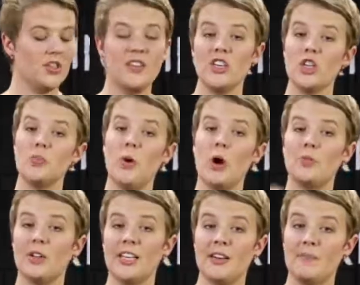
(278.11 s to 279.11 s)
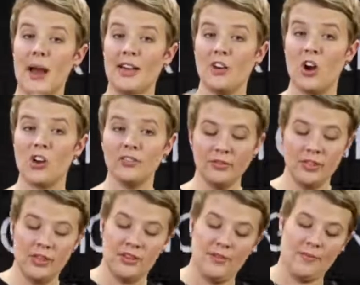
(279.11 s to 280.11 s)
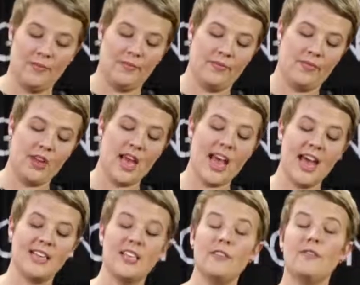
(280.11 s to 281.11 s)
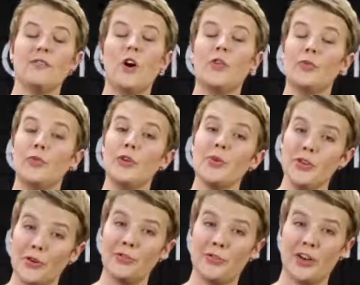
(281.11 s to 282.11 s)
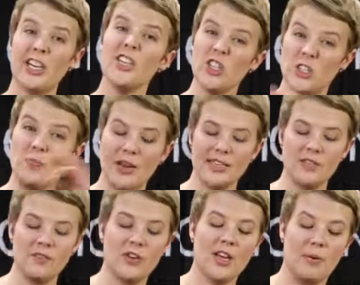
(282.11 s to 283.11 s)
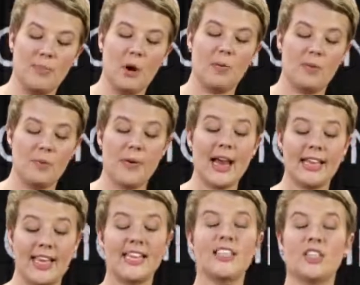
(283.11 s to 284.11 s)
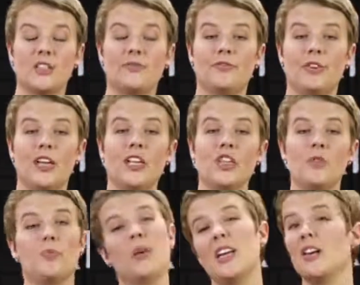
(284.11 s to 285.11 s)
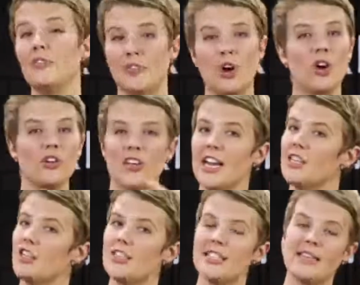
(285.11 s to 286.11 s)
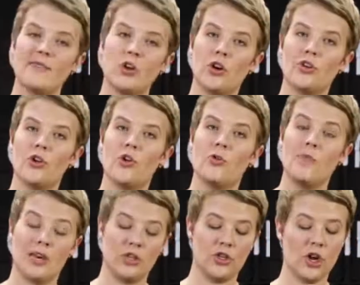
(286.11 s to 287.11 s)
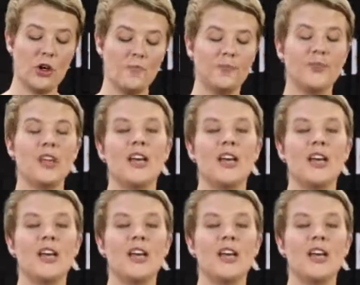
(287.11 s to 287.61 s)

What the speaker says: Then just pop your lid back on. And if you've got the room in your fridge, it's best if you can pop it back into the fridge. But if not, you can just leave it on your bench top.